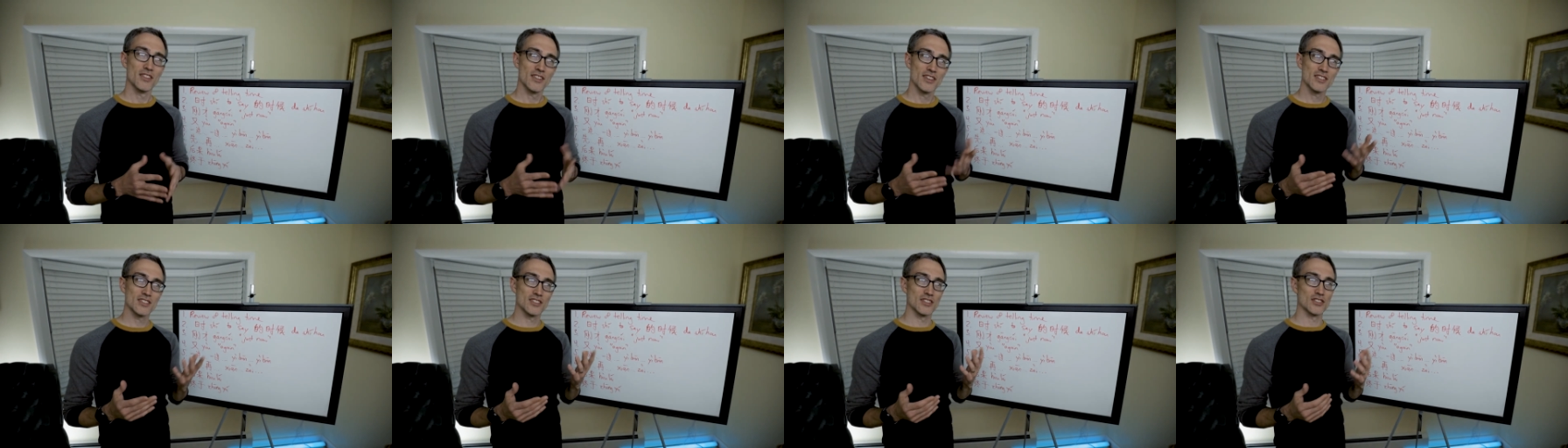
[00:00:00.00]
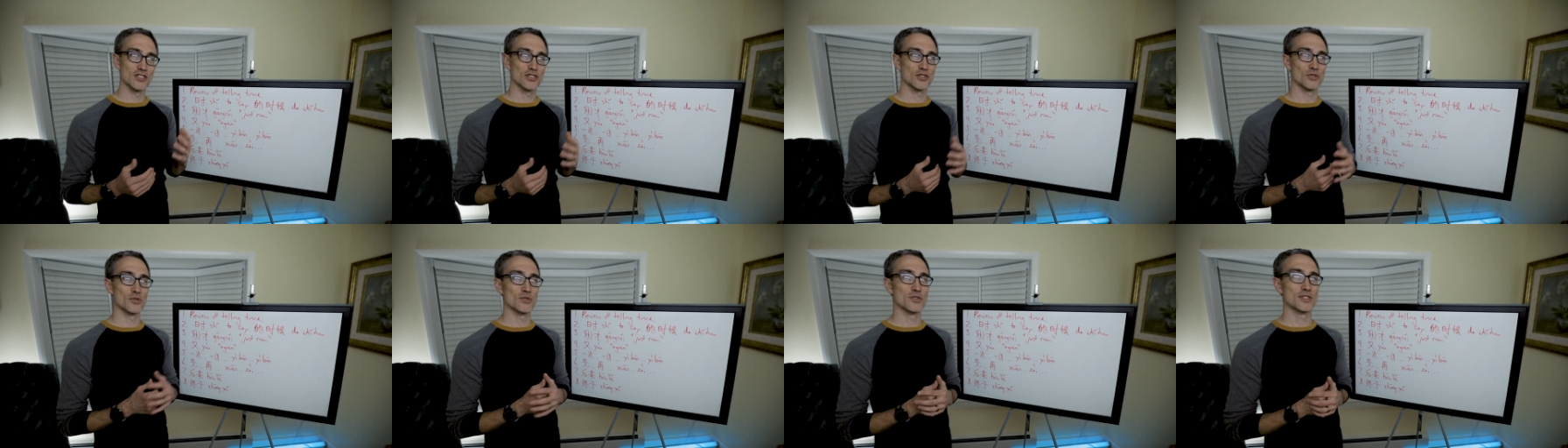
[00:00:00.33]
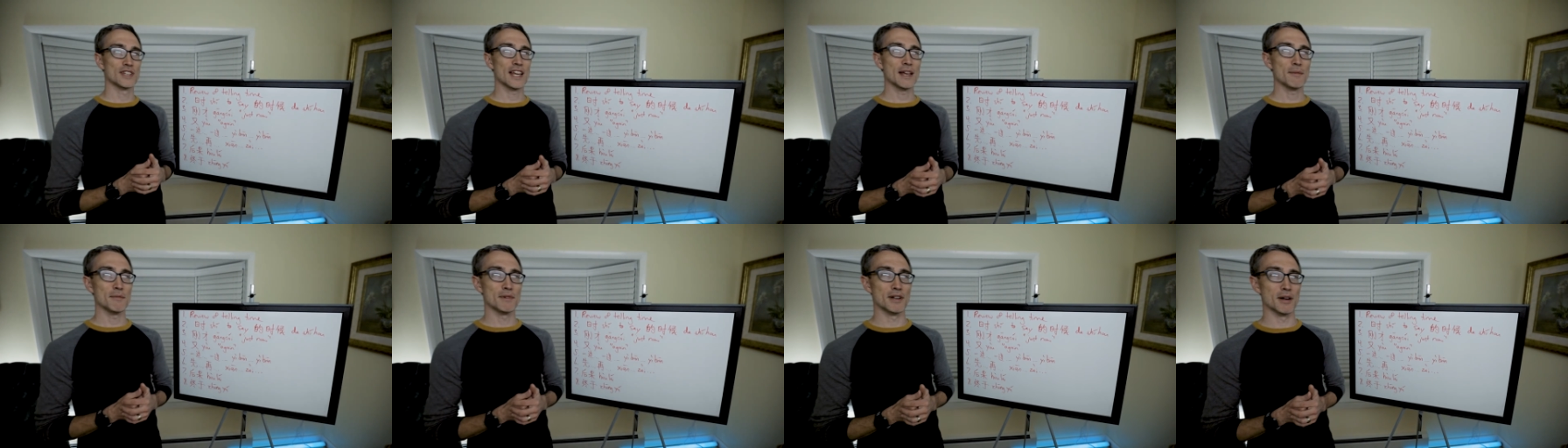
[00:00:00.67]
This is a true
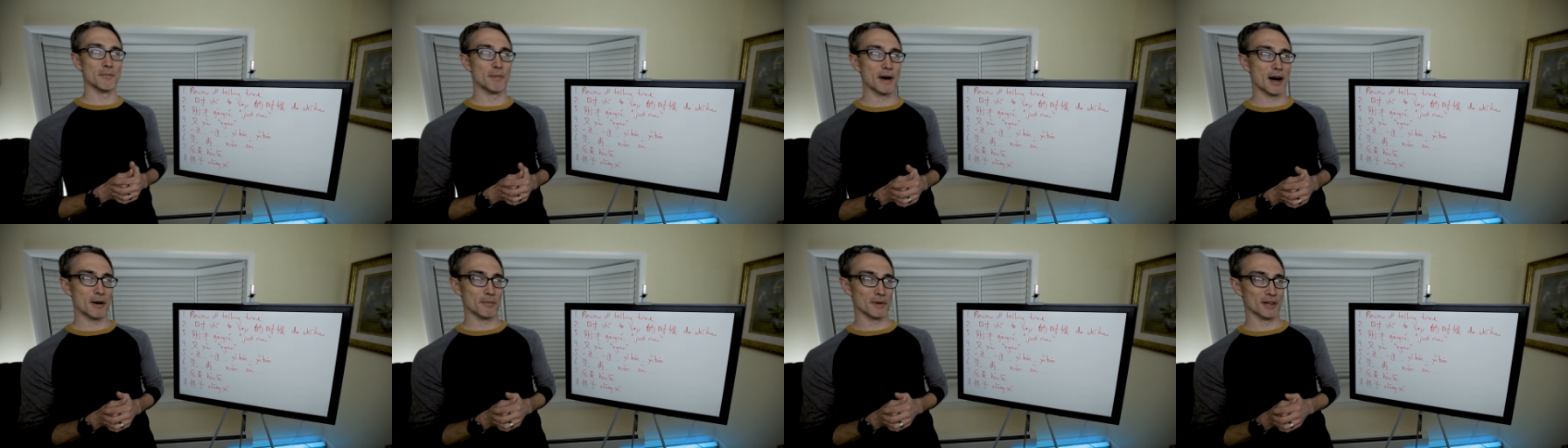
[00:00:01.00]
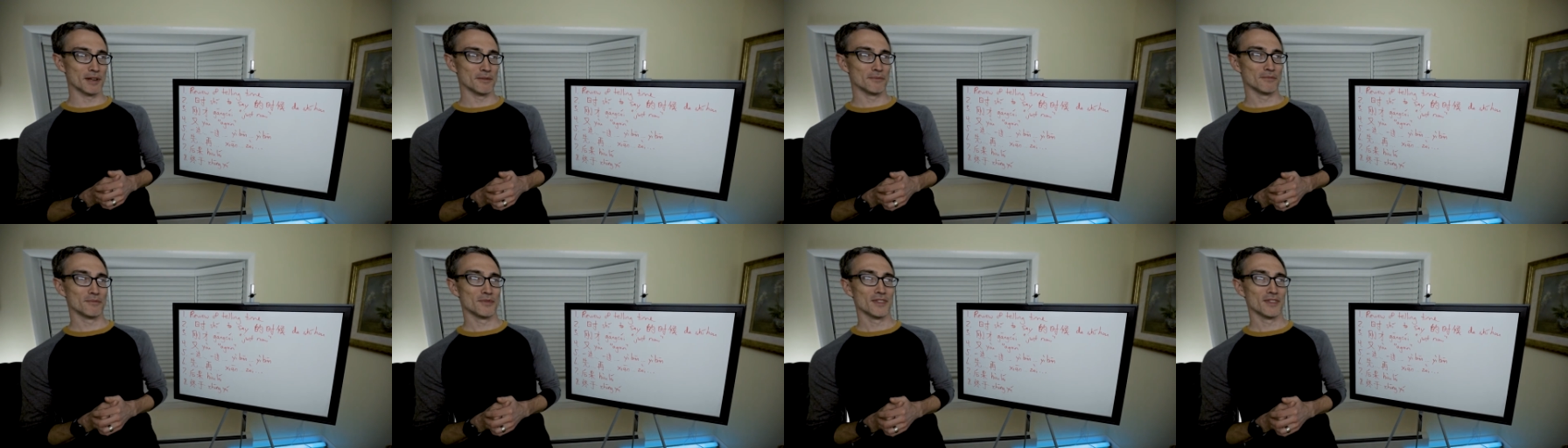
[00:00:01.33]
statement about me.